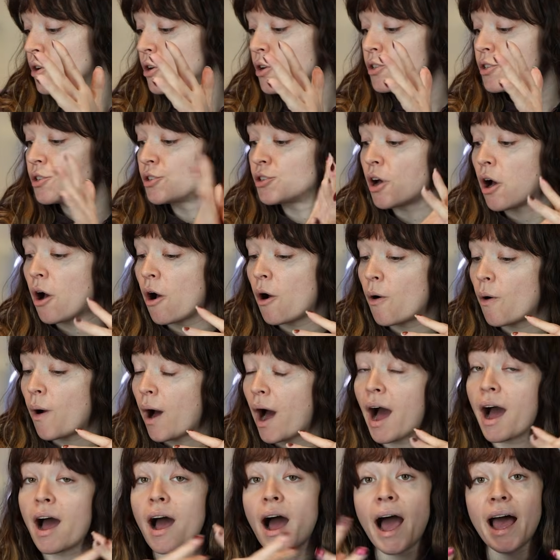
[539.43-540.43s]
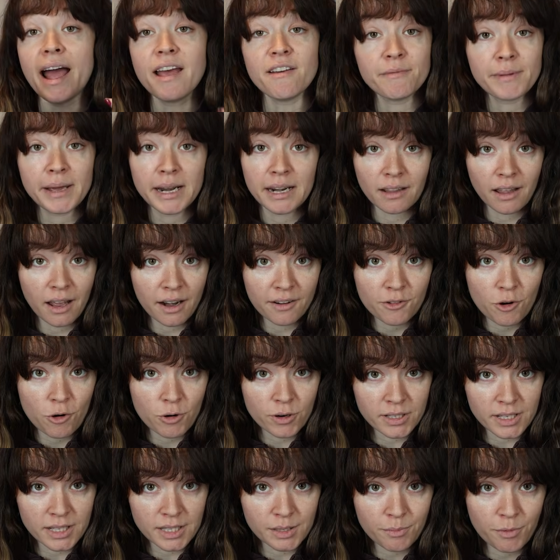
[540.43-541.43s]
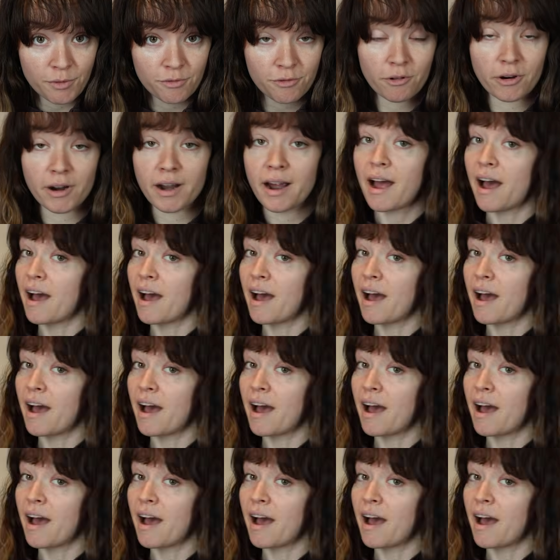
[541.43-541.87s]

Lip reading: So I've made a lot of corsets before.